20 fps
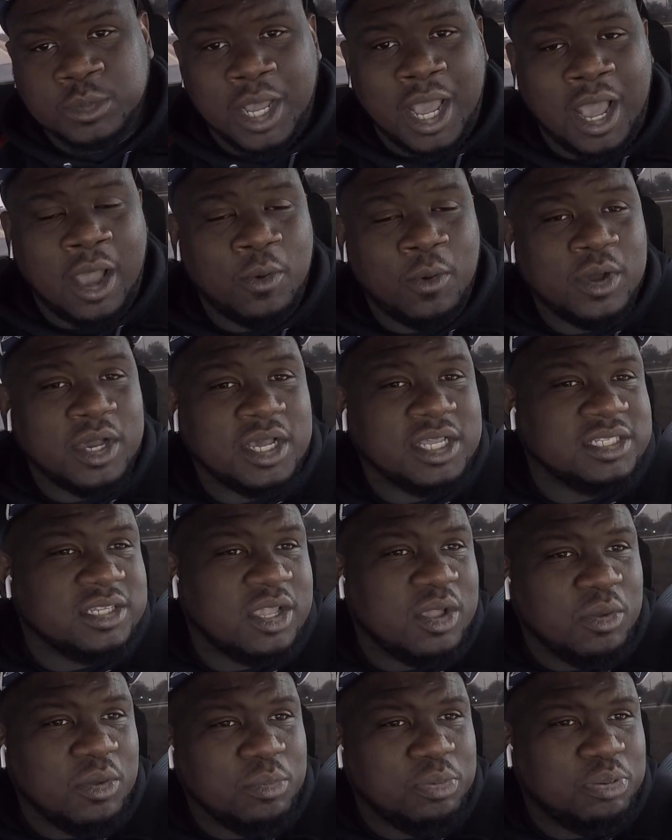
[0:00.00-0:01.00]
I was
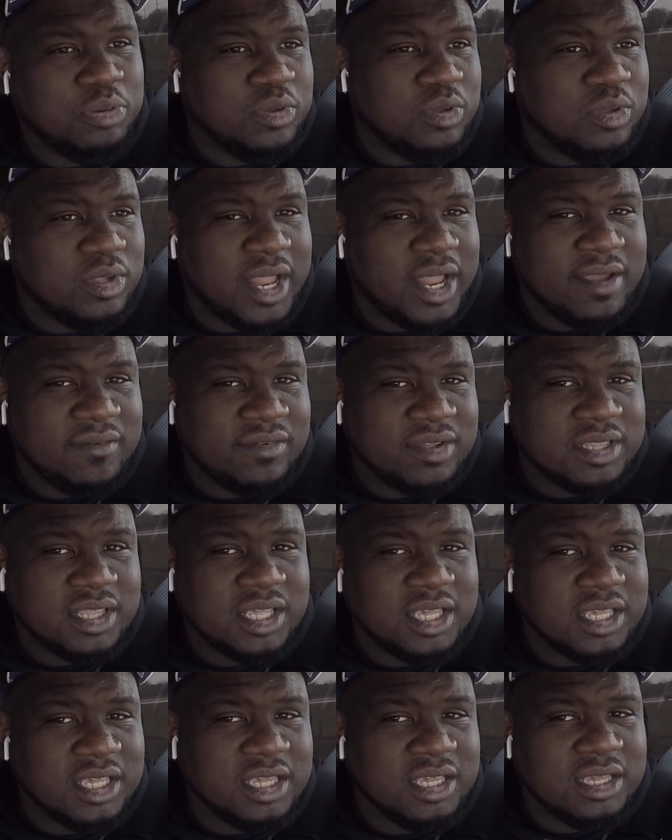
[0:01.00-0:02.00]
gonna pull
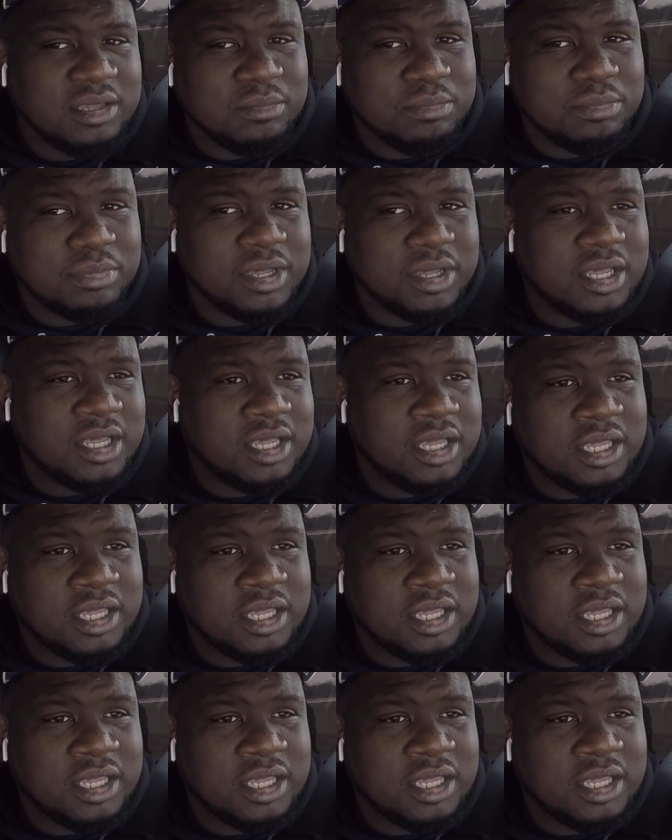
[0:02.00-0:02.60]
everything, but